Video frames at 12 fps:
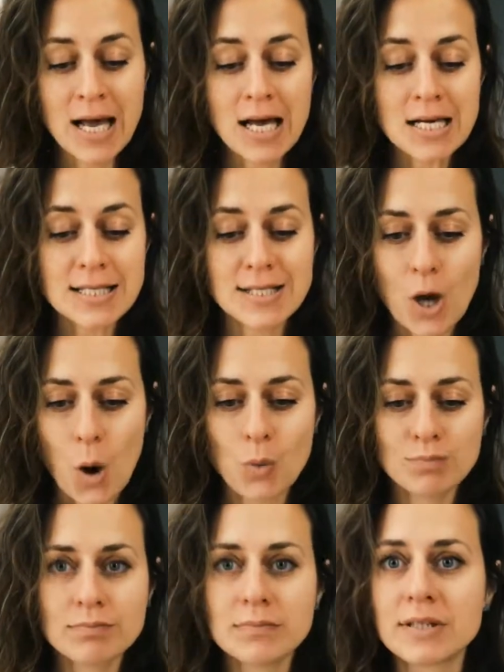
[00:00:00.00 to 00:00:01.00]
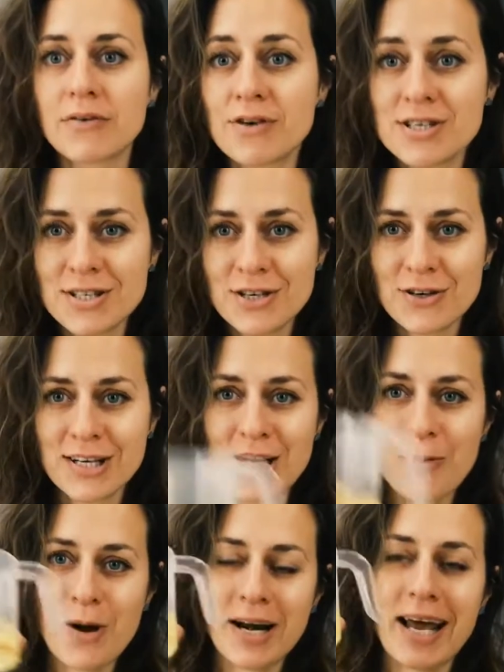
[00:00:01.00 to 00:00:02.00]
So the first
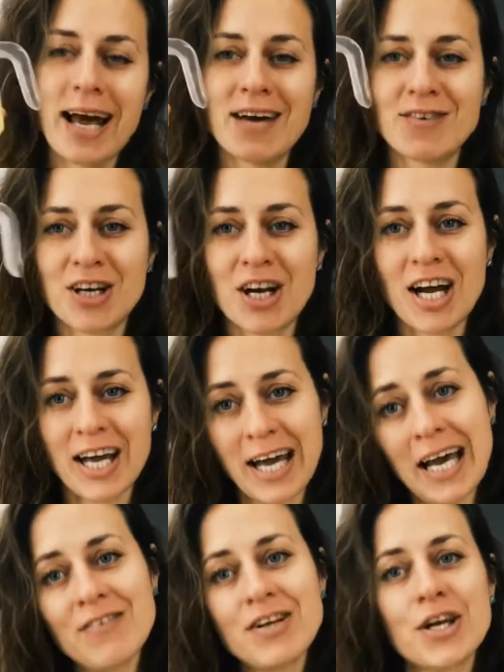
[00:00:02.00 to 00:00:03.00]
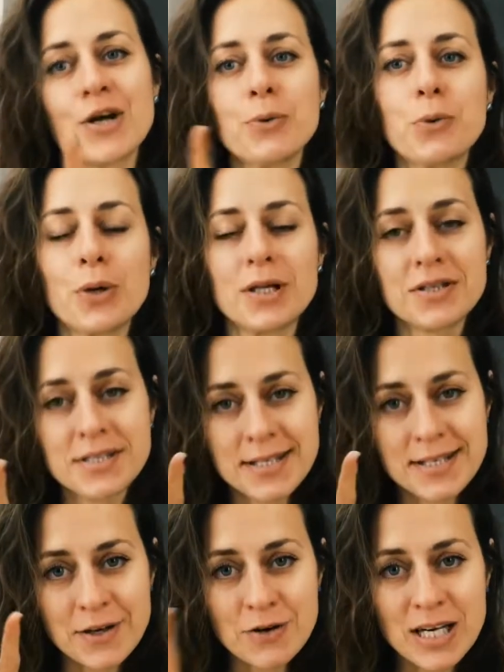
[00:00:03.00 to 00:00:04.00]
ingredient, what I have in here oil. This
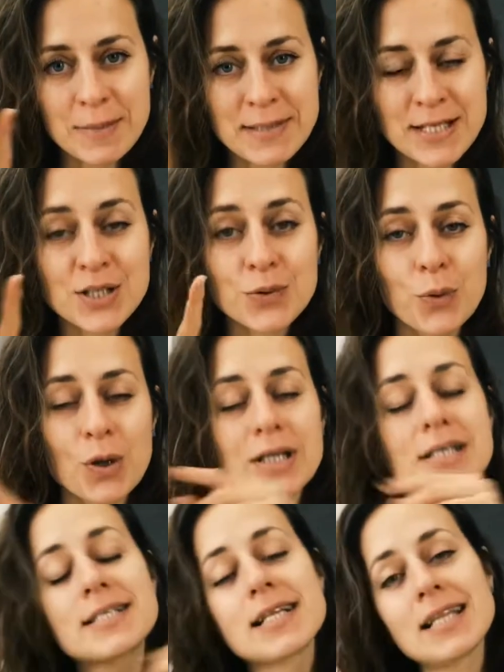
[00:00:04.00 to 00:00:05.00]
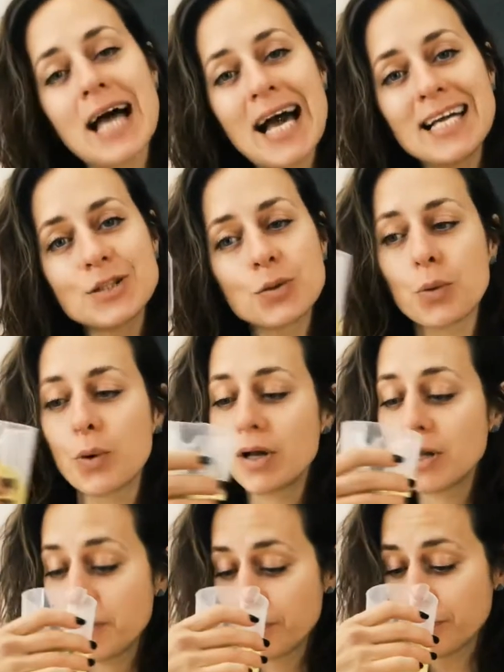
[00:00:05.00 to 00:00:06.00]
is a grapeseed oil. It's a light
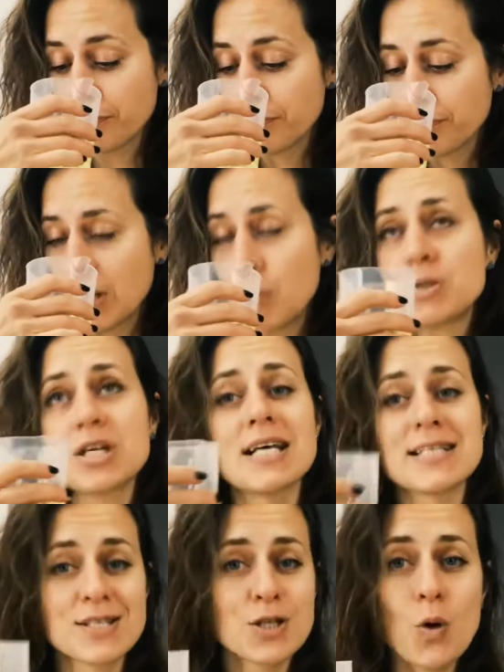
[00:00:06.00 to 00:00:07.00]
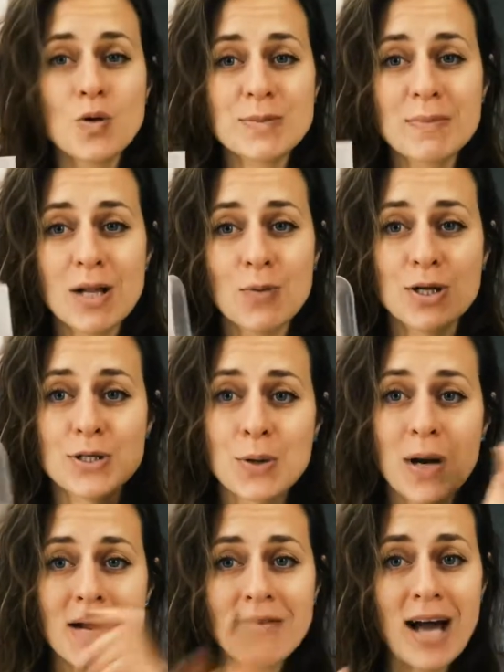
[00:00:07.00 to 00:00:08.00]
oil which has no smell
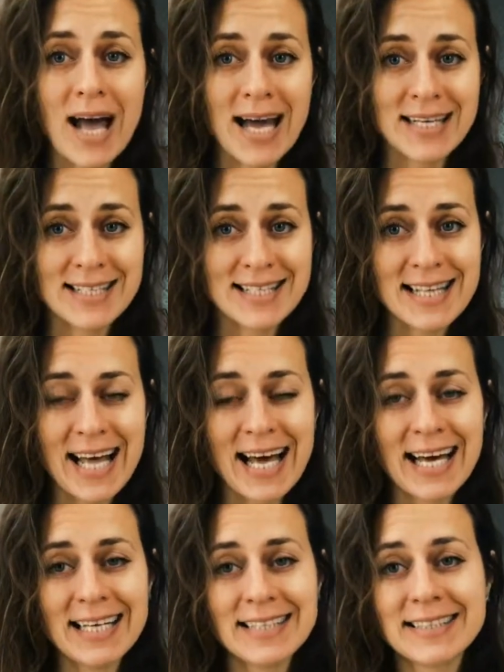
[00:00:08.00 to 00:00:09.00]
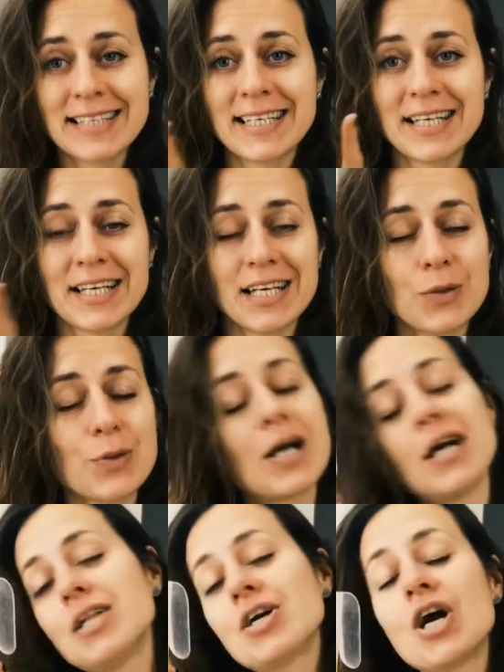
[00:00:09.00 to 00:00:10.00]
whatsoever and it's light in a yellow
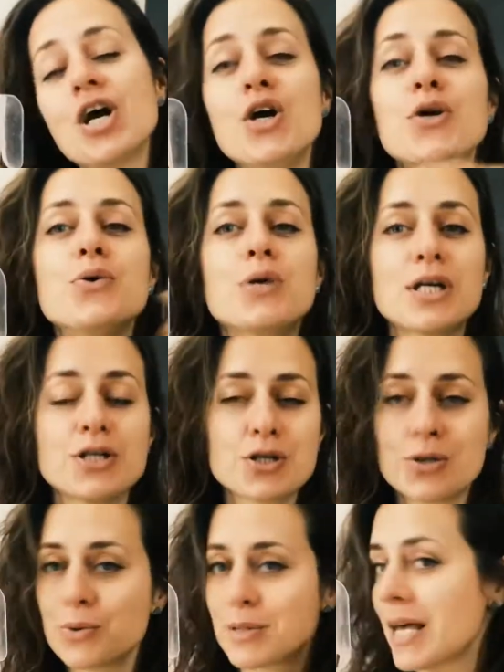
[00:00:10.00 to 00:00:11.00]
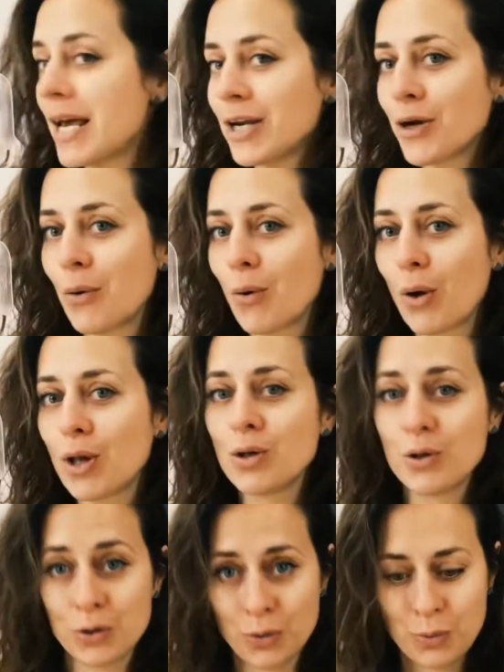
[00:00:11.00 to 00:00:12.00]
color. You can choose any oil
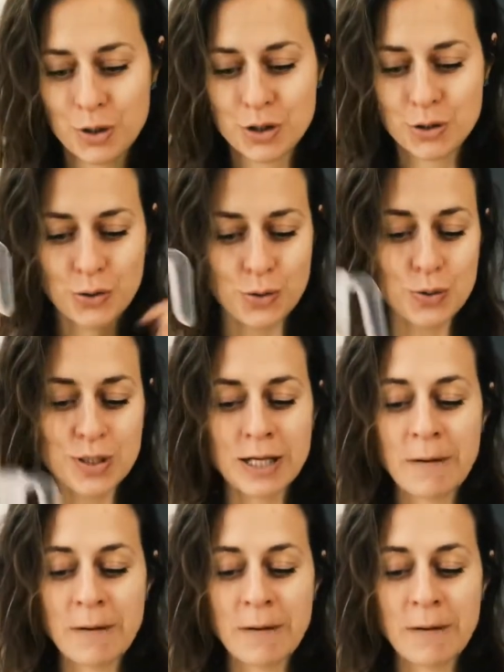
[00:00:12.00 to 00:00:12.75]
you wish to use.